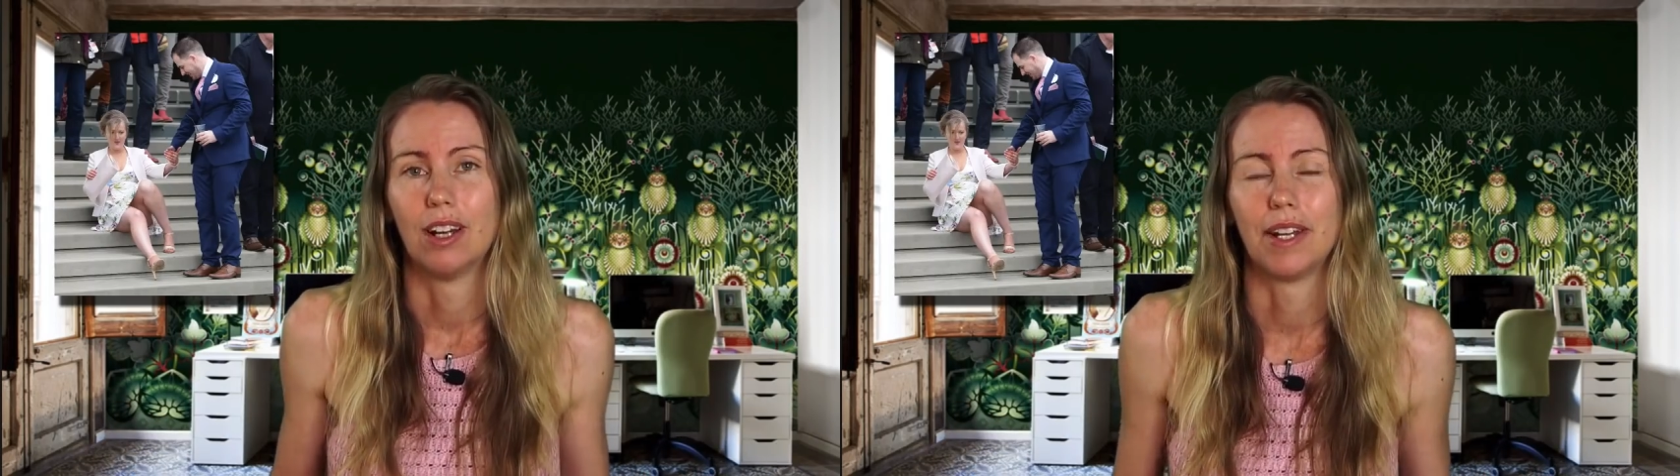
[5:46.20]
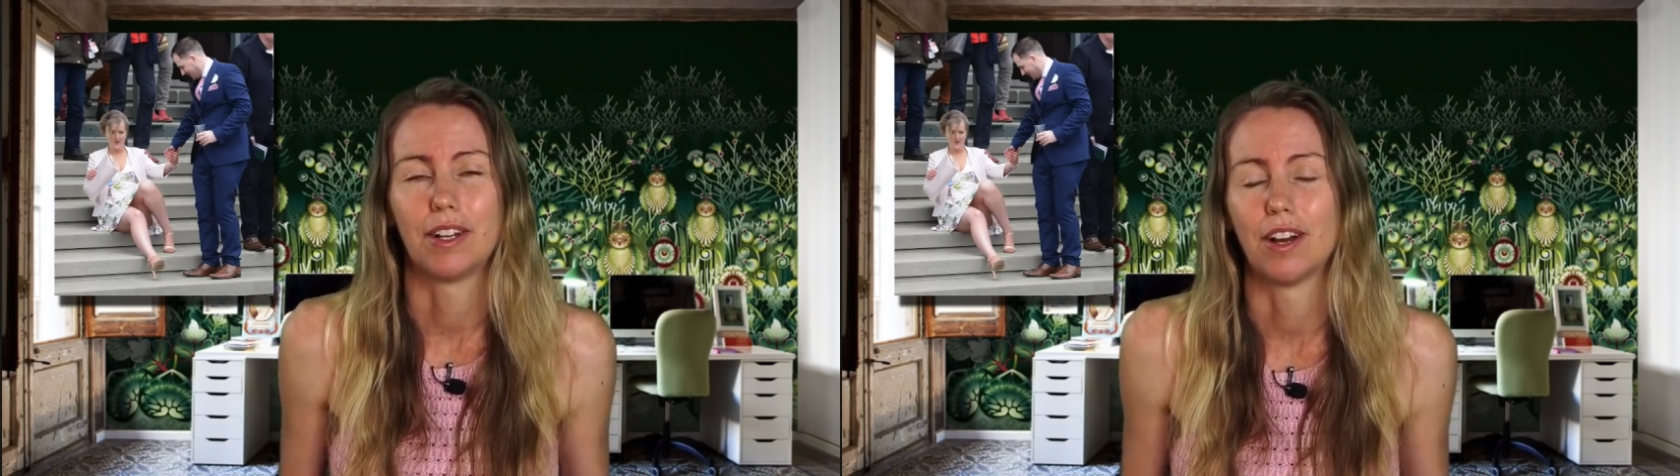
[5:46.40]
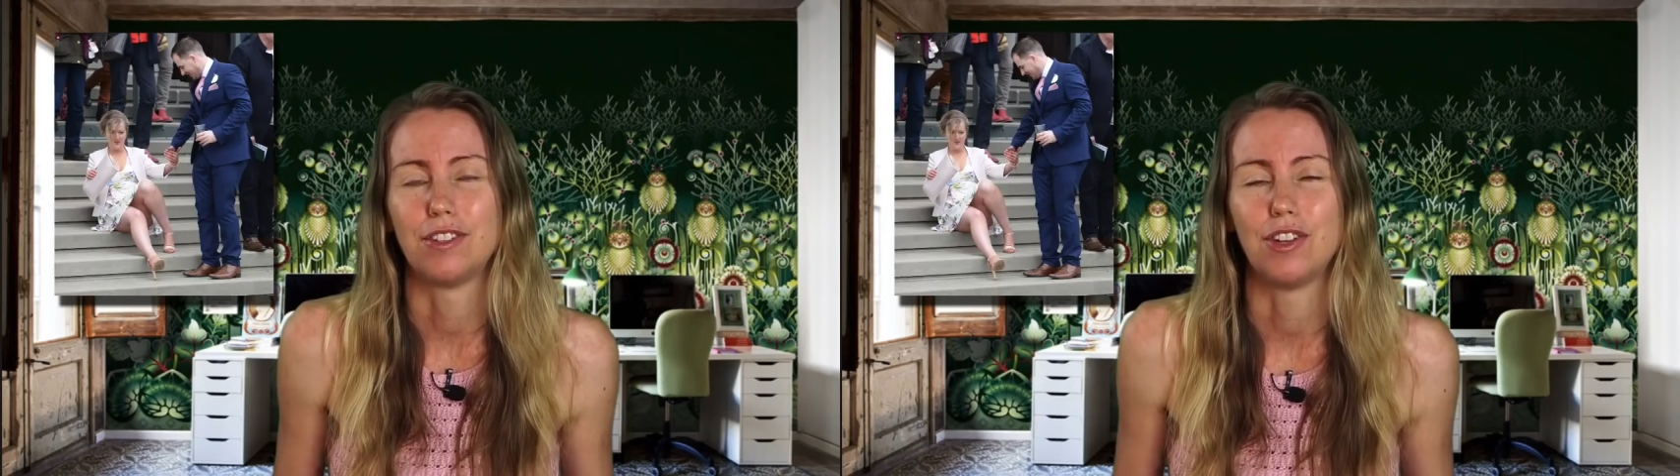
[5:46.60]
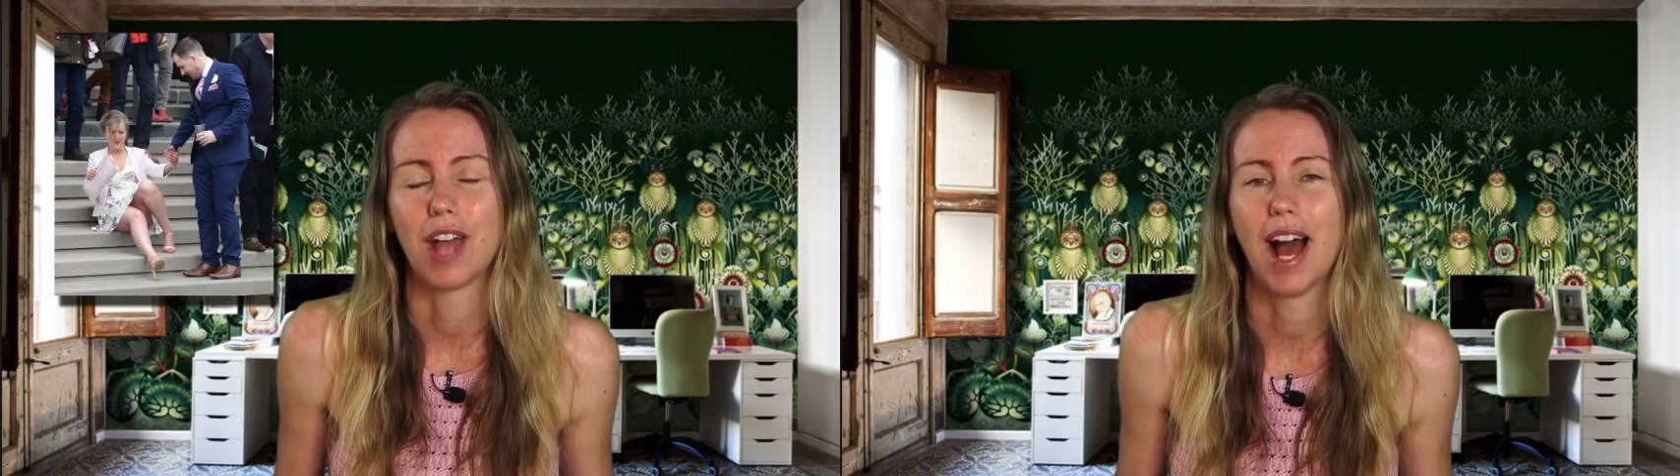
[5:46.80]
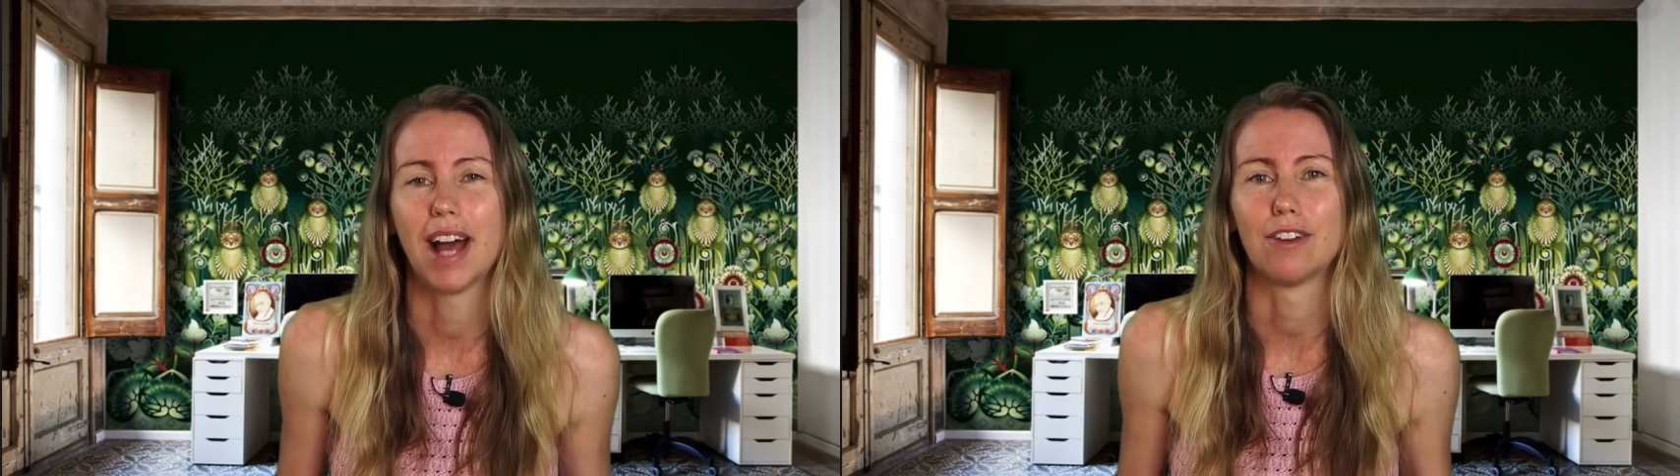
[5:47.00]
Girls, you
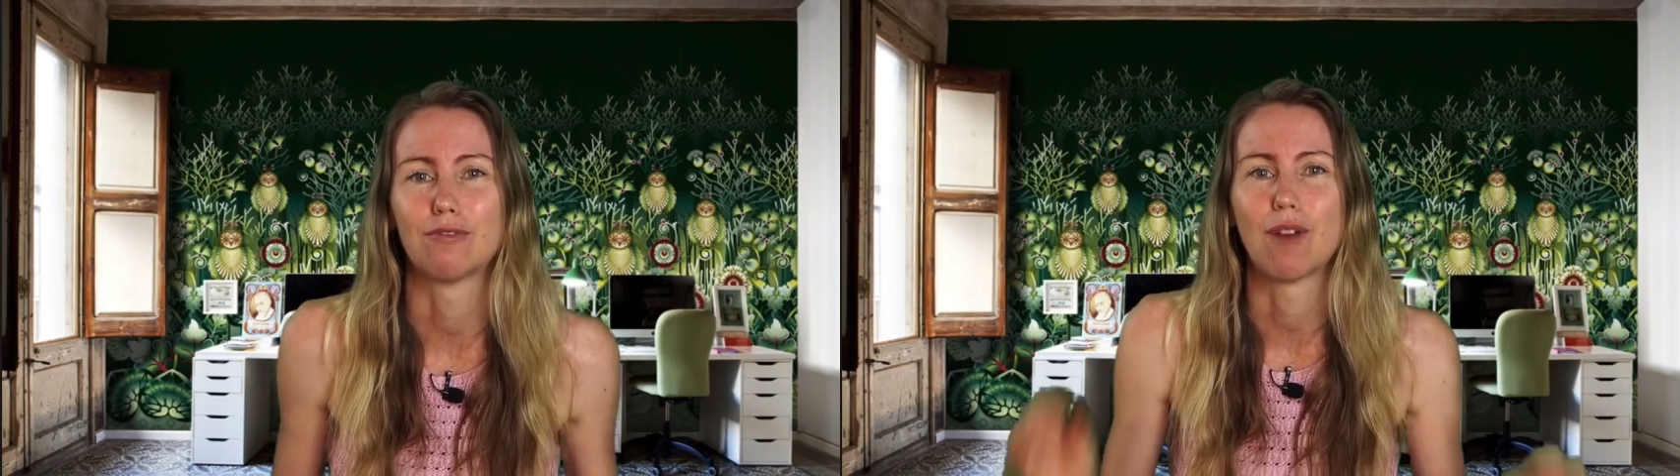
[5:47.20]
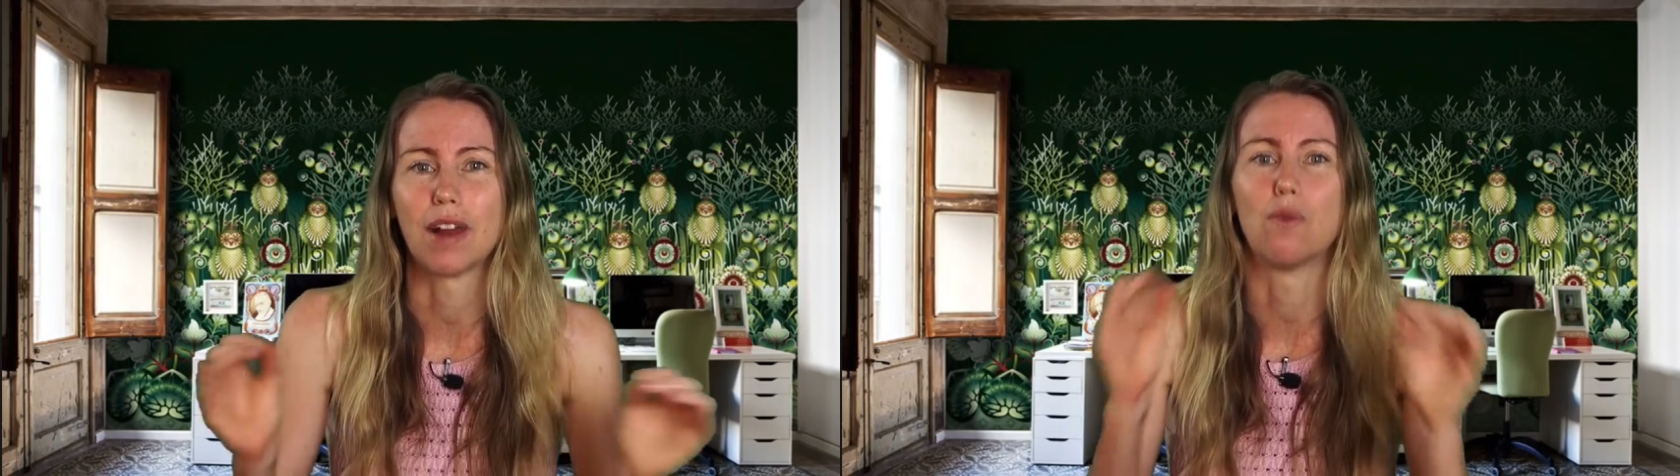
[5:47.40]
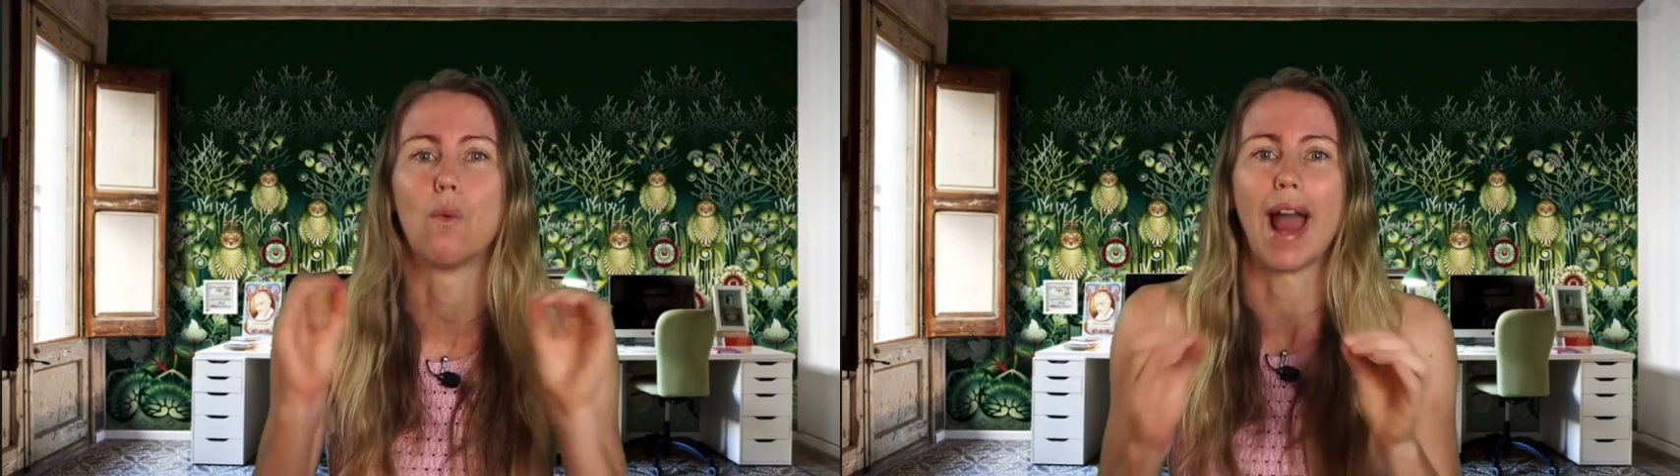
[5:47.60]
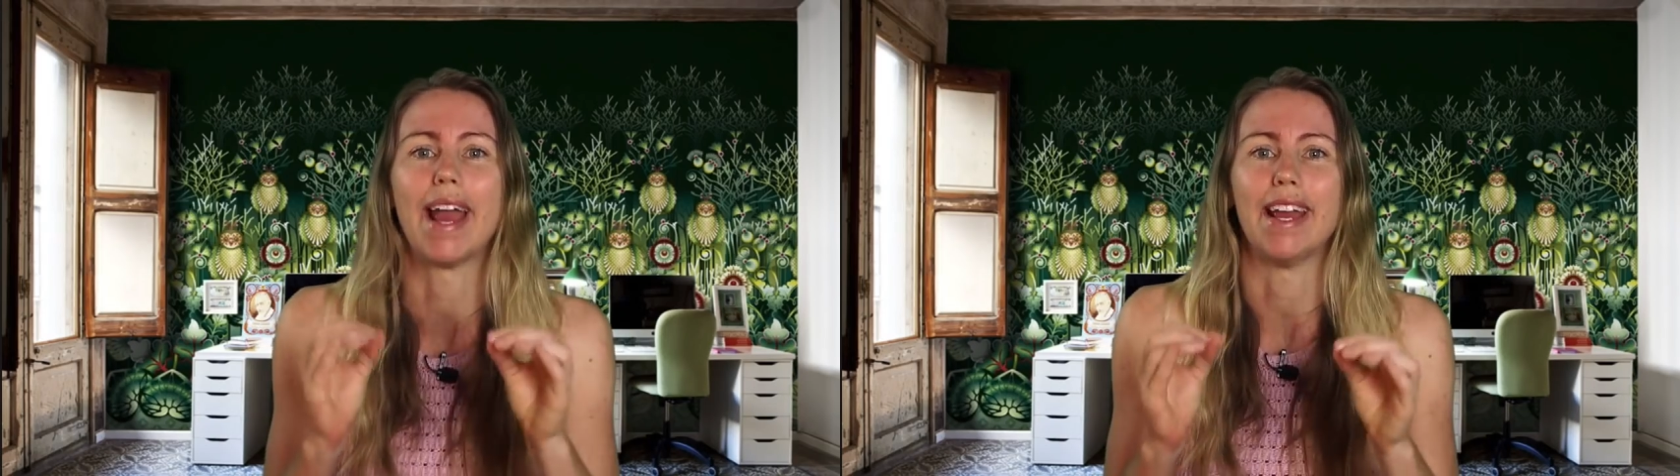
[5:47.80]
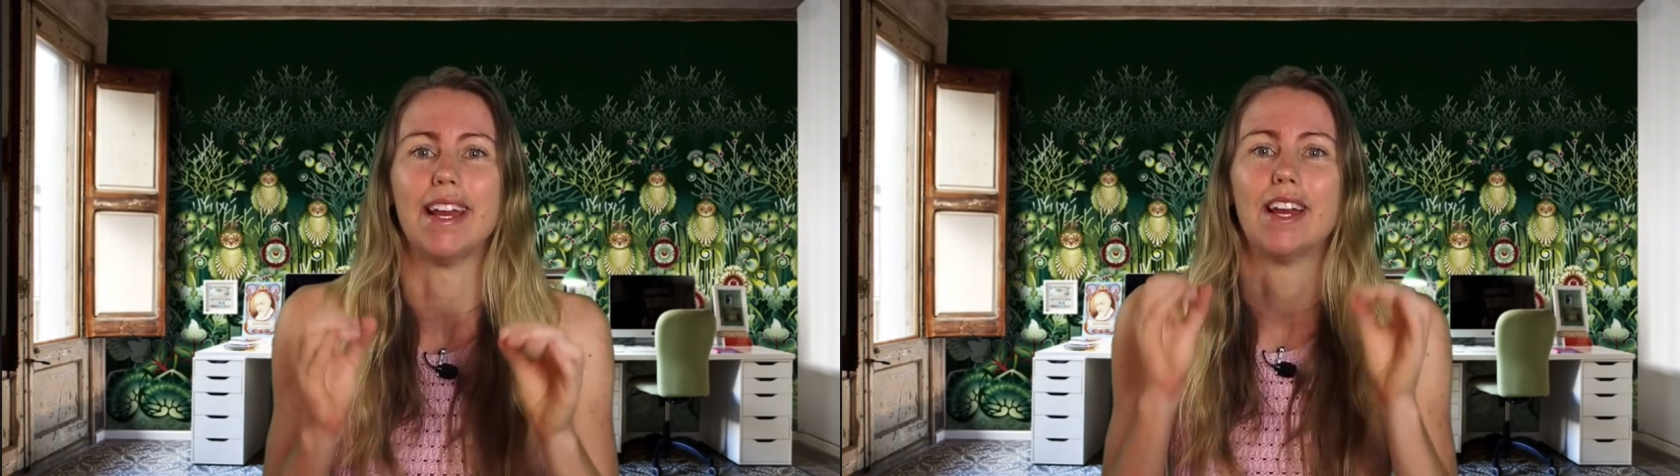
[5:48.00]
can't run
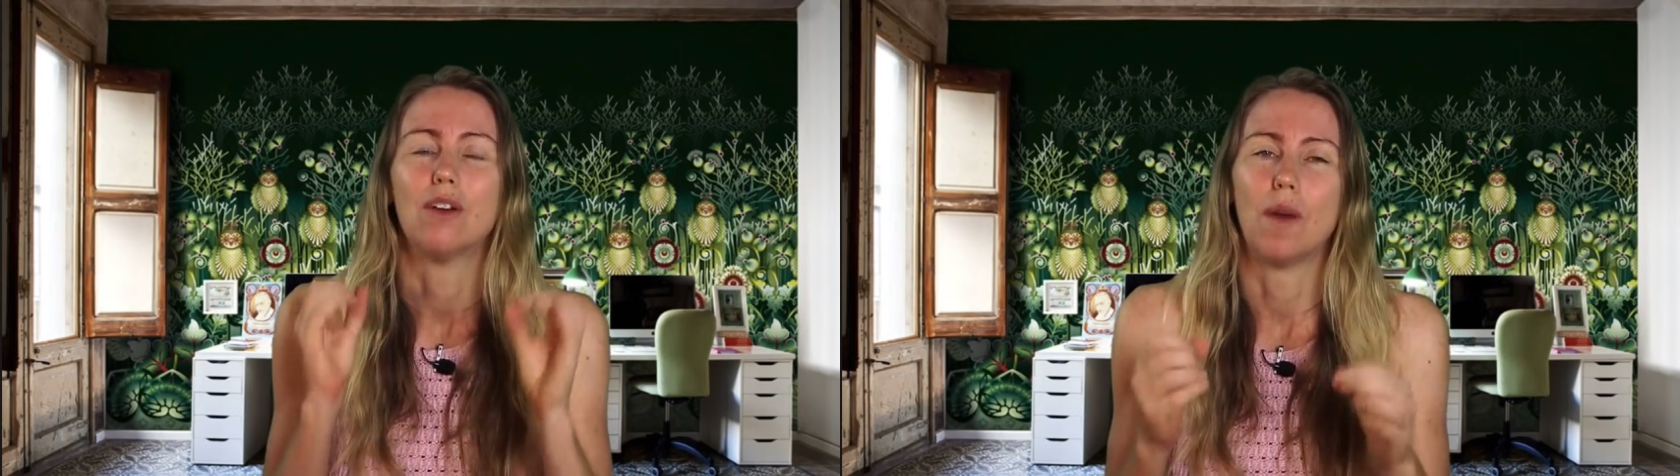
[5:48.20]
away